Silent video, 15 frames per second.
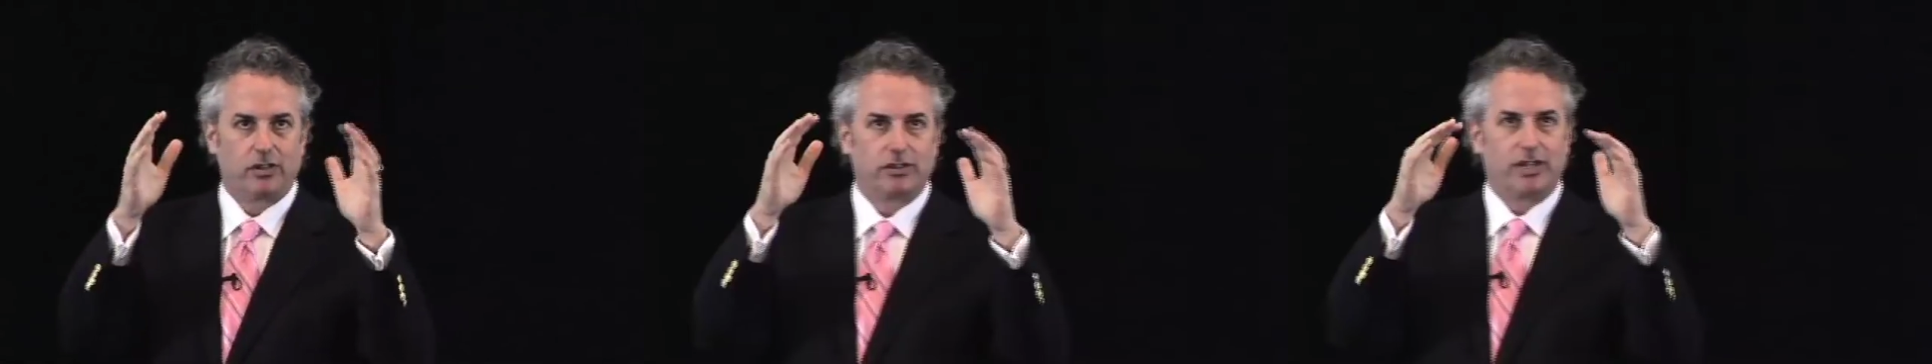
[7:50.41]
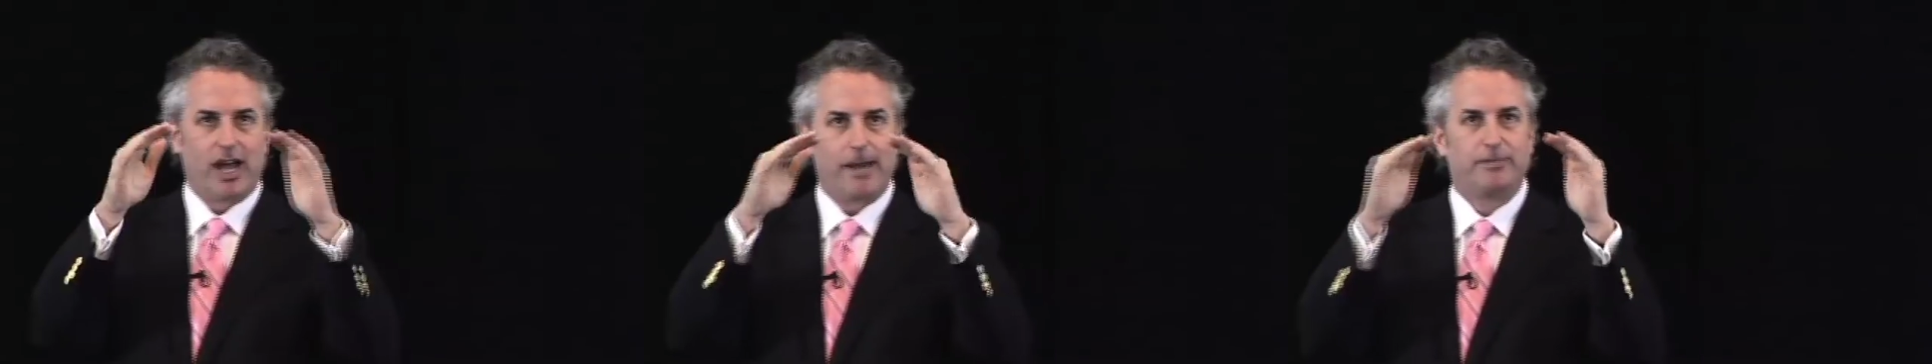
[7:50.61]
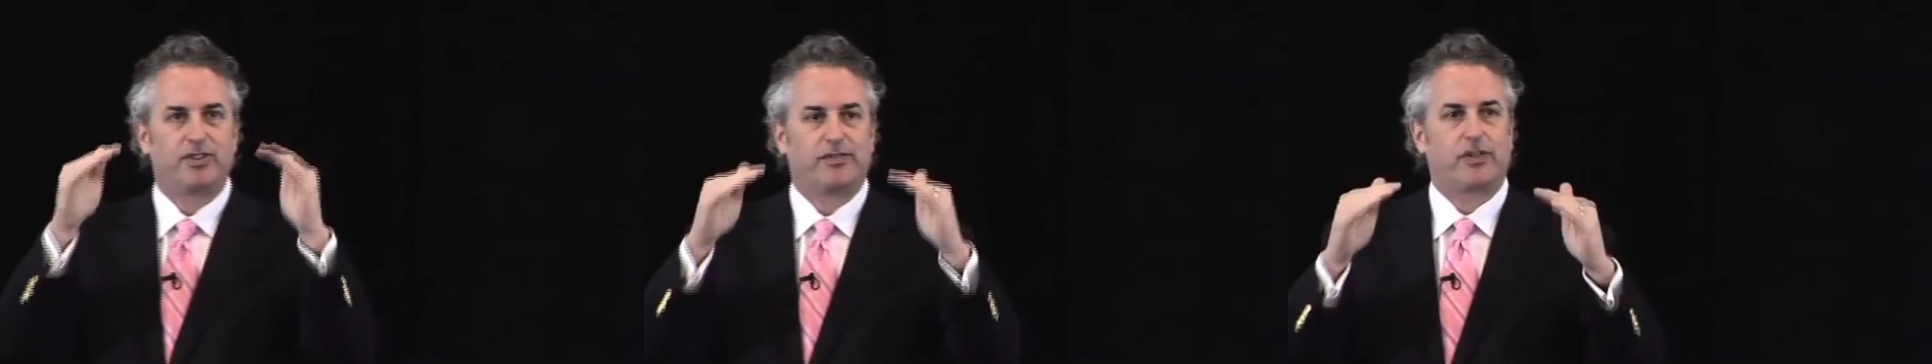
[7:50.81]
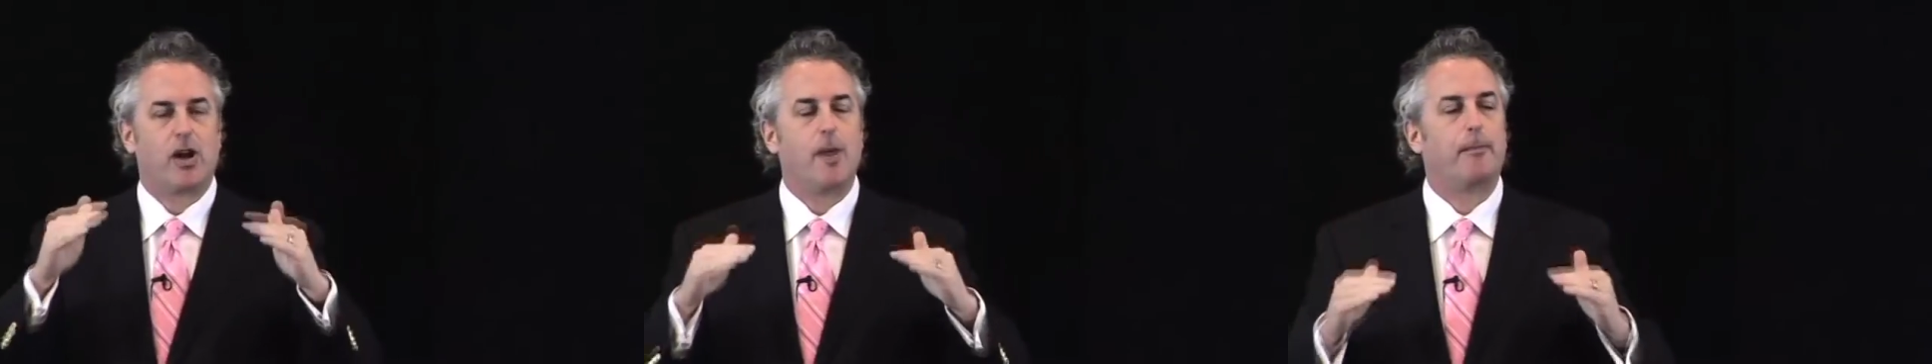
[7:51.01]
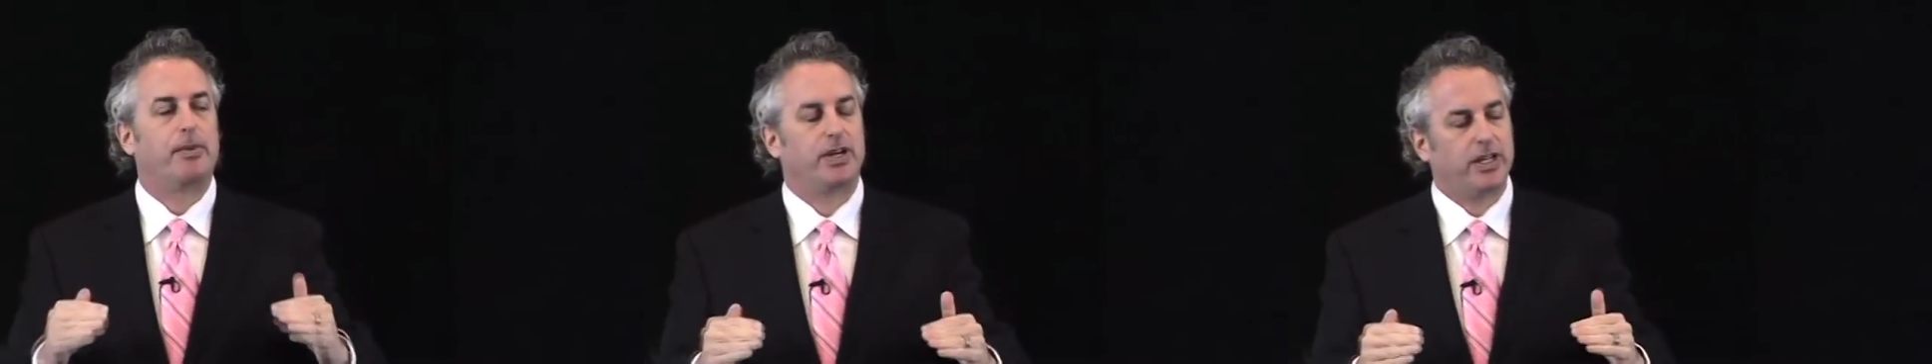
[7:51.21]
types of
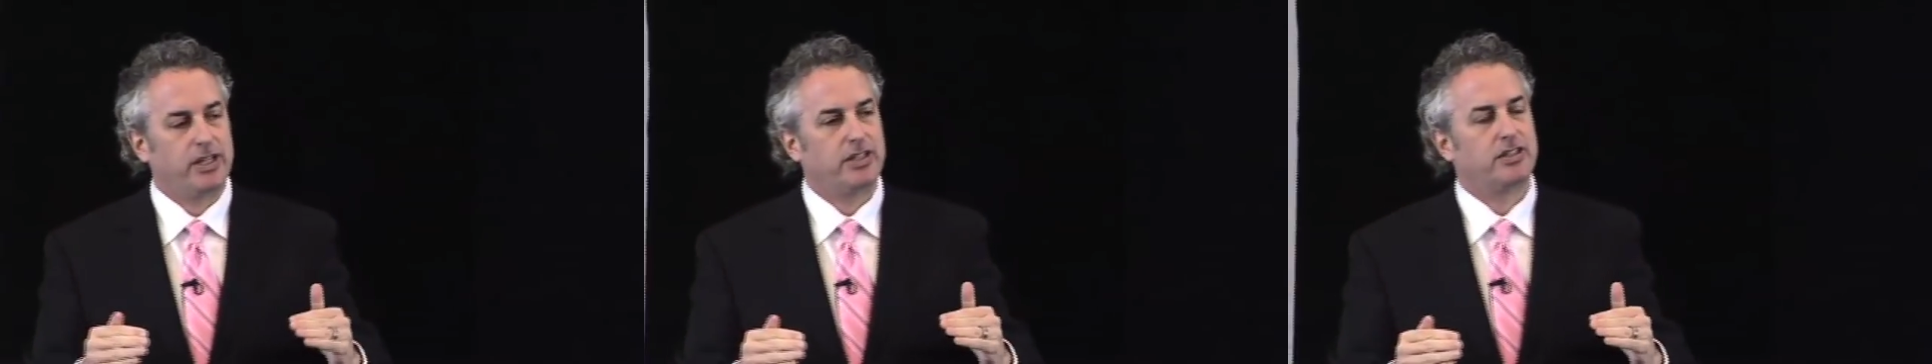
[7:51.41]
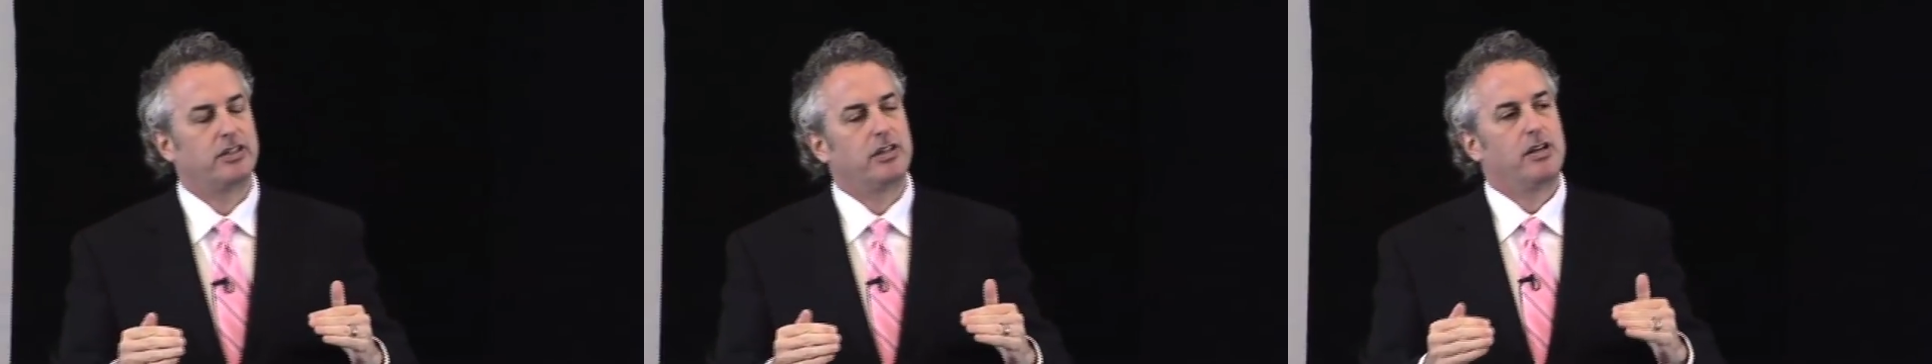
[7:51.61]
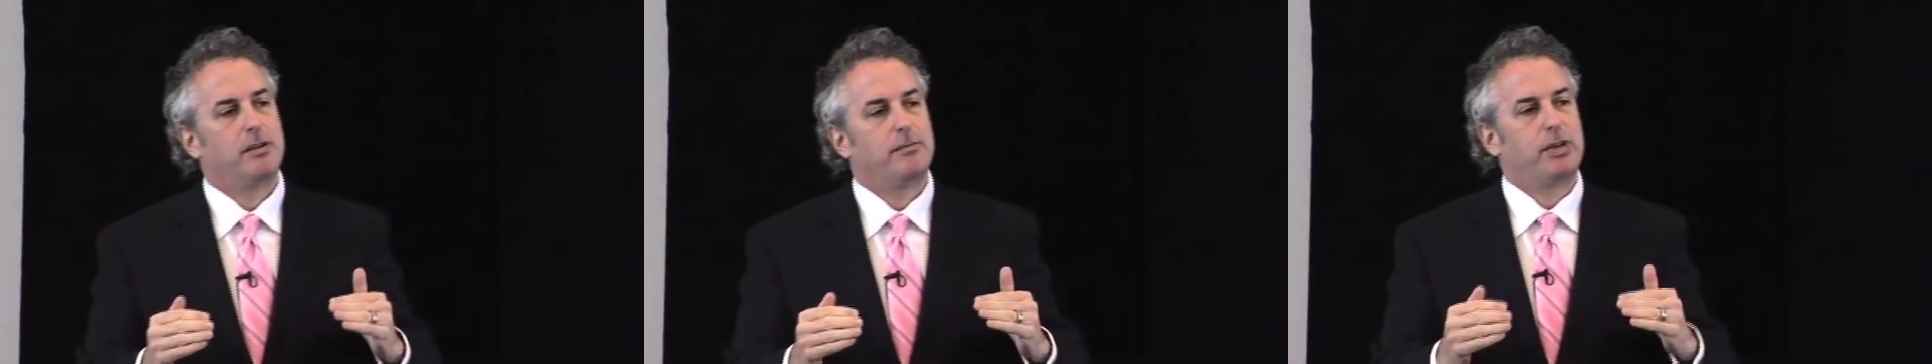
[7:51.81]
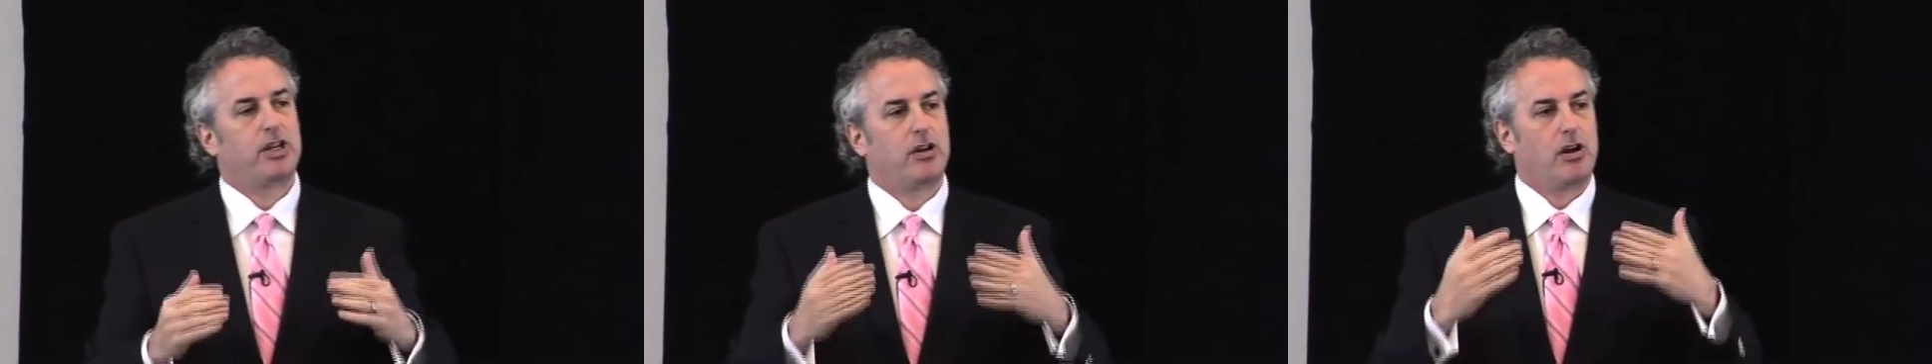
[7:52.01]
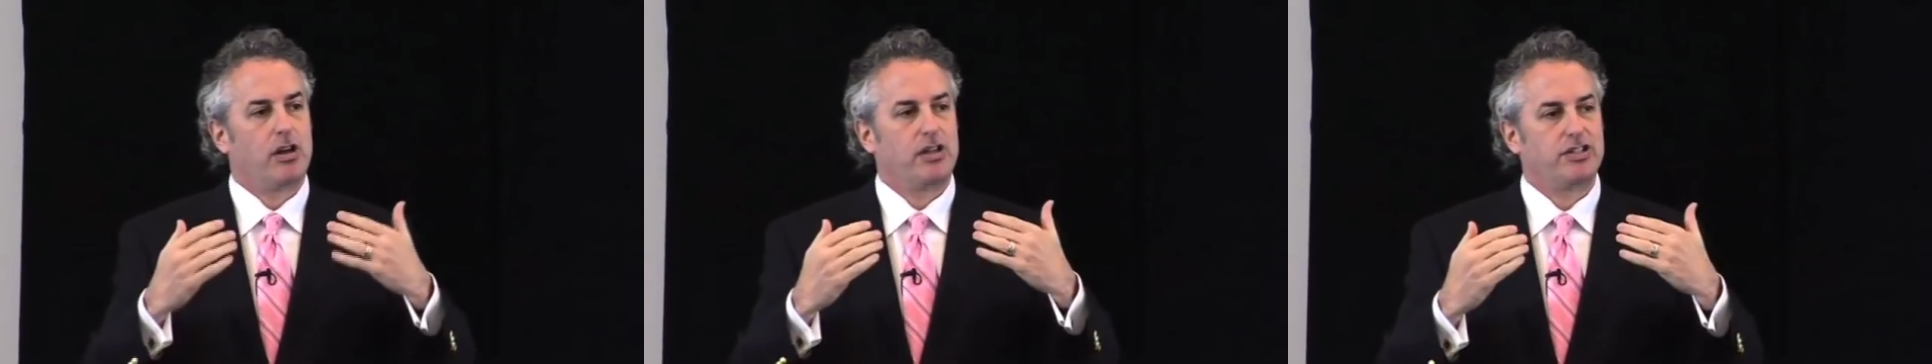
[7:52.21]
companies
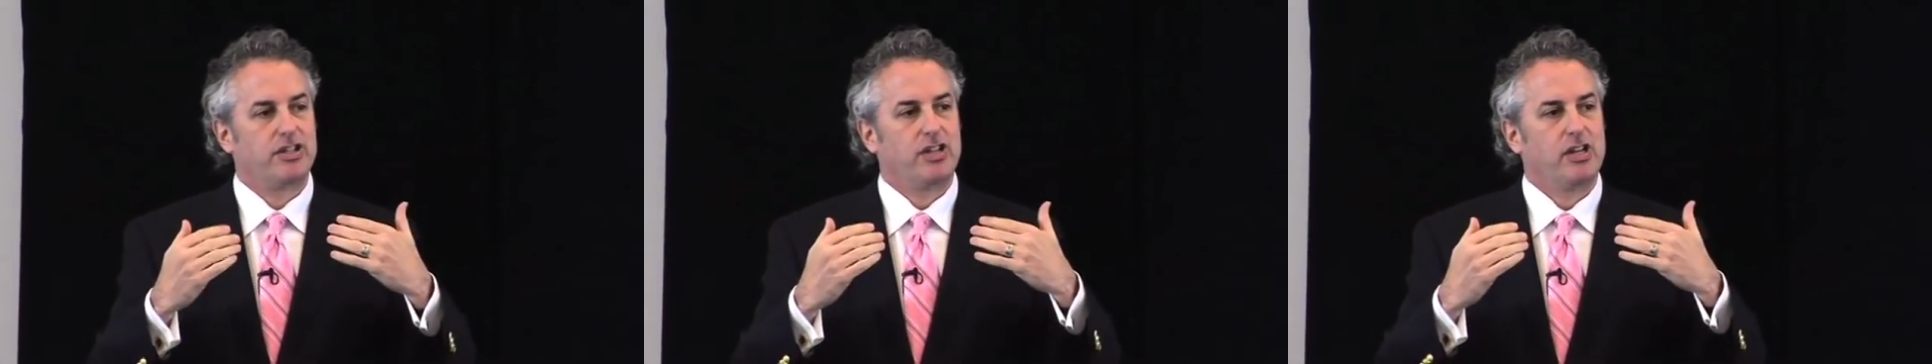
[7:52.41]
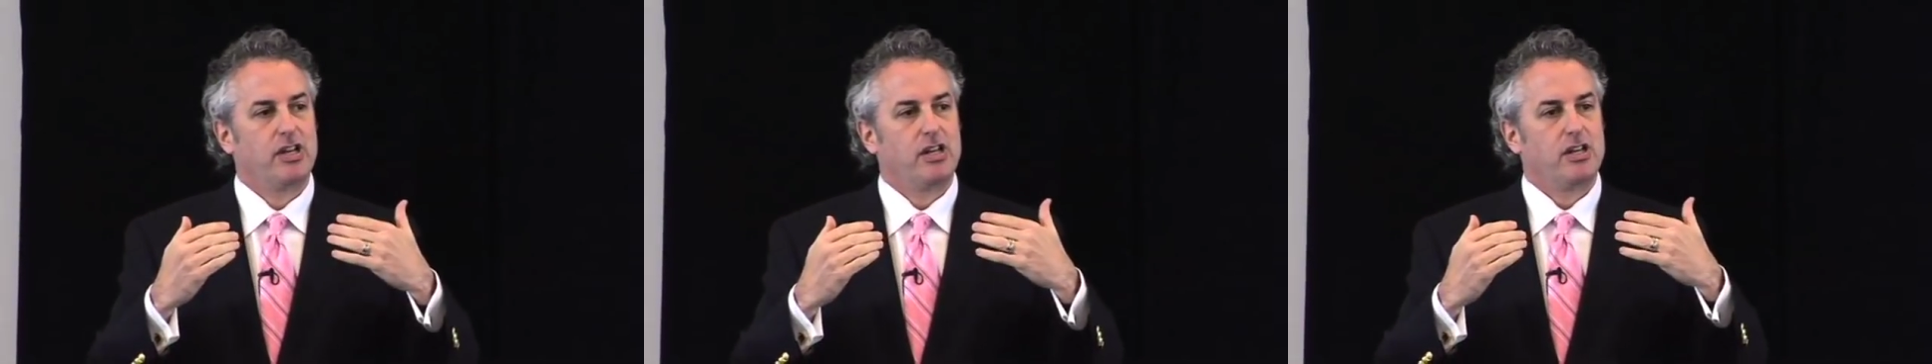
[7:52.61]
because